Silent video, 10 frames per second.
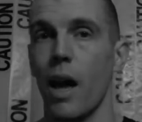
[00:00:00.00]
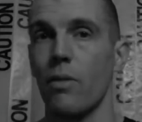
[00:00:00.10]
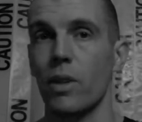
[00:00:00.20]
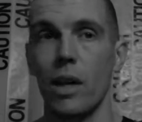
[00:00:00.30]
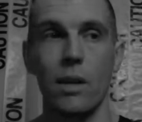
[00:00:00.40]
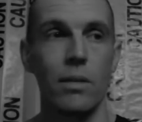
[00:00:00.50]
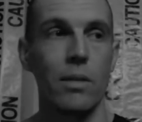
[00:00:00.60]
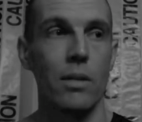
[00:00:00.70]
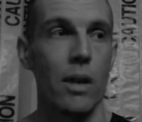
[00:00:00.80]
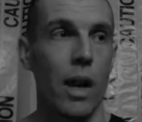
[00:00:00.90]
I've got,
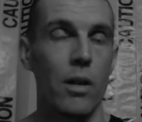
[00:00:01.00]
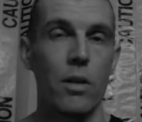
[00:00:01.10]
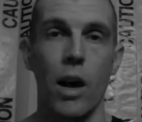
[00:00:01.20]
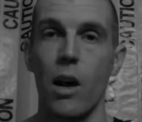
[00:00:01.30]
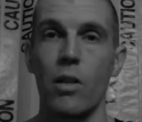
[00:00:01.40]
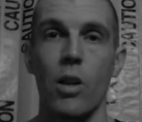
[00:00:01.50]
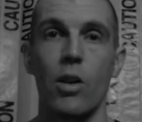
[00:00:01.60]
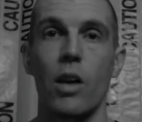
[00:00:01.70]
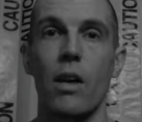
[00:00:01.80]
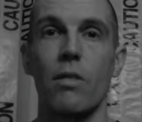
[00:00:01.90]
I don't know how
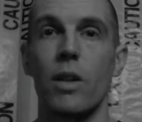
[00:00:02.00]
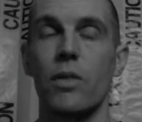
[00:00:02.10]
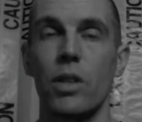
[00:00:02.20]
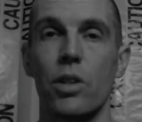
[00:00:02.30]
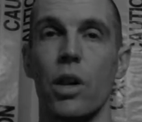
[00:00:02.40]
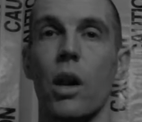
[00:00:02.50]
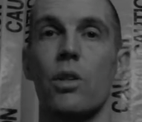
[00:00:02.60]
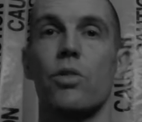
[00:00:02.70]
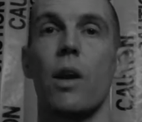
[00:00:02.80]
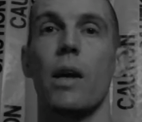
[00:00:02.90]
long you have left in your
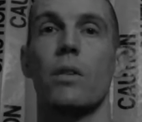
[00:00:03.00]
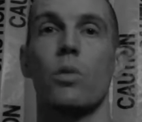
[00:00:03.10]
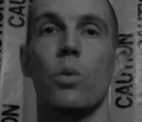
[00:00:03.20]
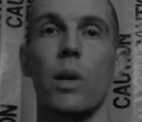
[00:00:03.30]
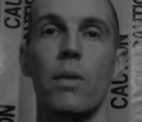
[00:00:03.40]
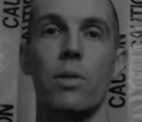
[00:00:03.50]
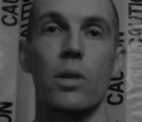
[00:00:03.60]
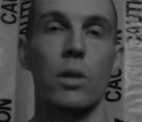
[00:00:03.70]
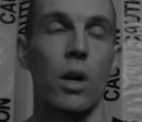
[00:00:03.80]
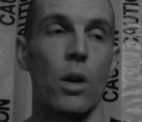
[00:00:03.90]
contract or whatever.